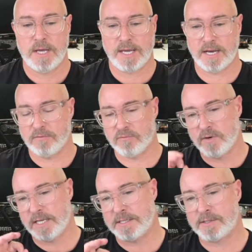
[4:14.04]
get a
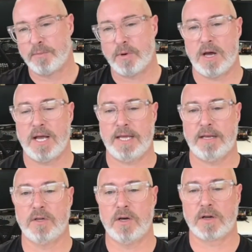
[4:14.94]
really super
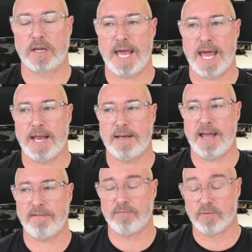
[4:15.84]
high-end look and
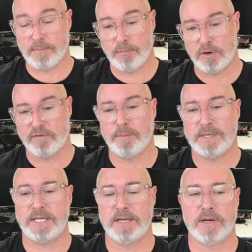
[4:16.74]
have really beautiful
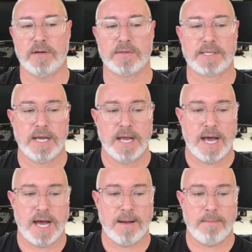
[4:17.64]
materials,
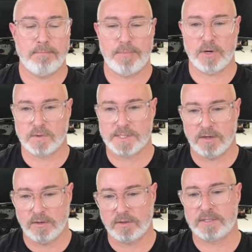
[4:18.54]
but also
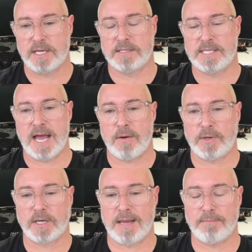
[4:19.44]
look to see how we
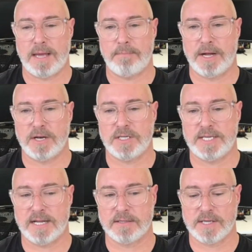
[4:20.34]
could keep that budget
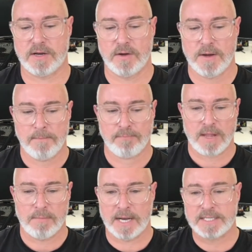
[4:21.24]
down. So
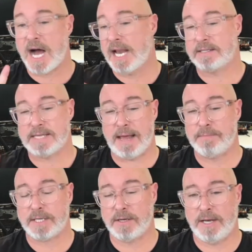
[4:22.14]
my tilers
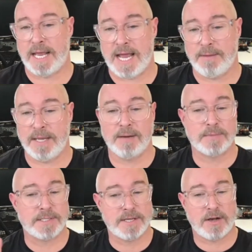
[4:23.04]
absolutely hate me. I'm
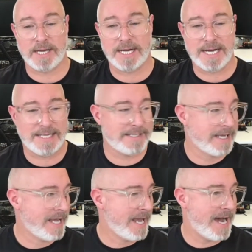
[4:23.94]
sorry, guys.
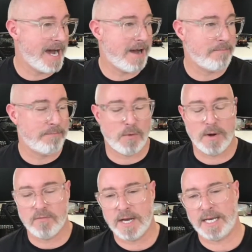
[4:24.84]
But
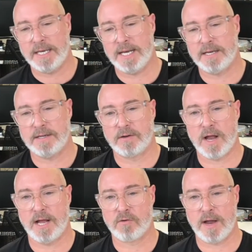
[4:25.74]
we really needed
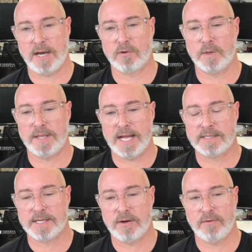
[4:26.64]
a great look with that.
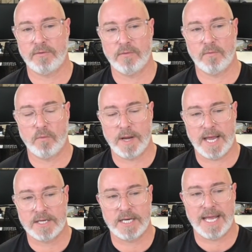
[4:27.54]
So we
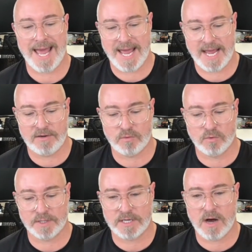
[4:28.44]
actually had
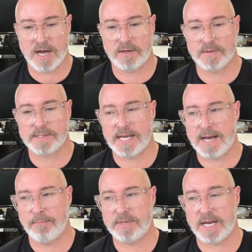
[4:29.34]
all the tiles
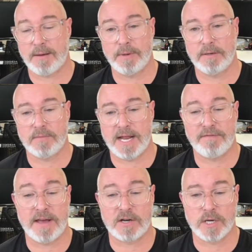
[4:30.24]
done up in our
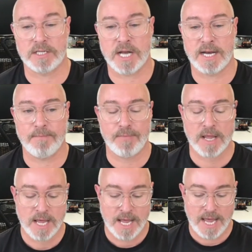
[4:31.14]
factory in China,
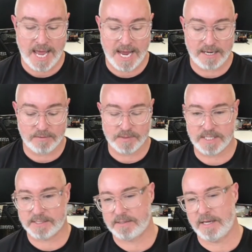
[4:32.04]
and it was
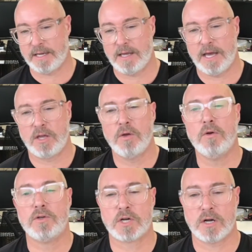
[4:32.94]
just a
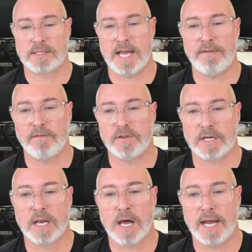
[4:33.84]
huge cost saving for the
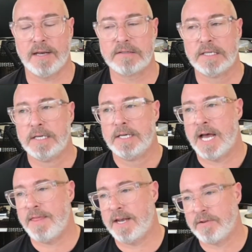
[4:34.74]
client.
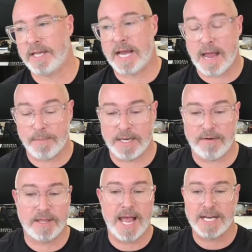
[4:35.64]
And then everything came in,
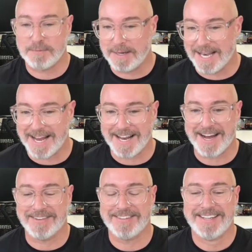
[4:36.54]
everything had to be laid out,